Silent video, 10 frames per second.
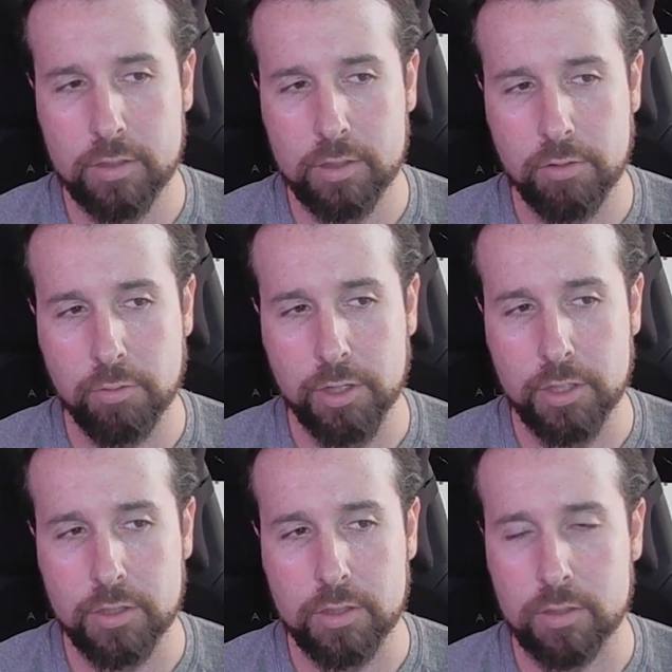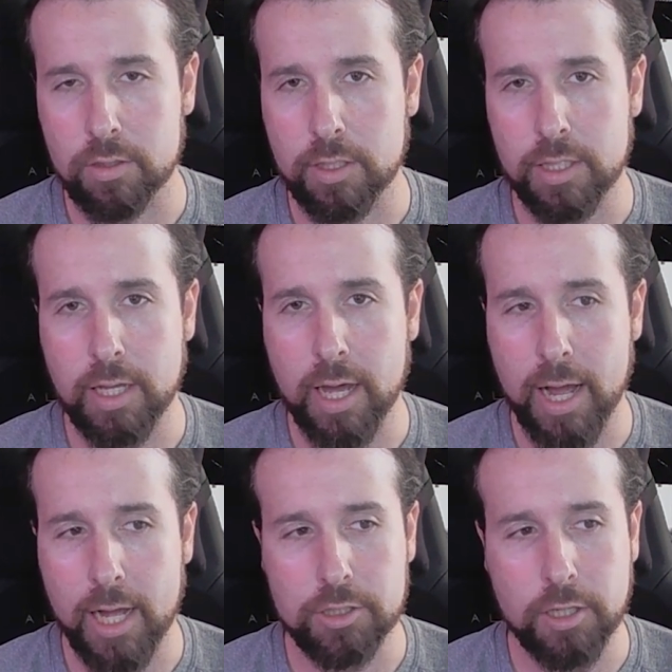So if we just delete that
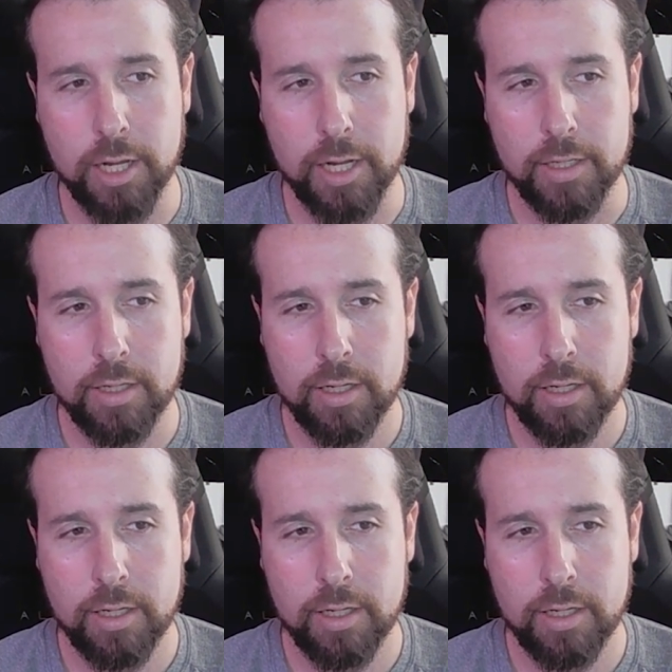hashtag,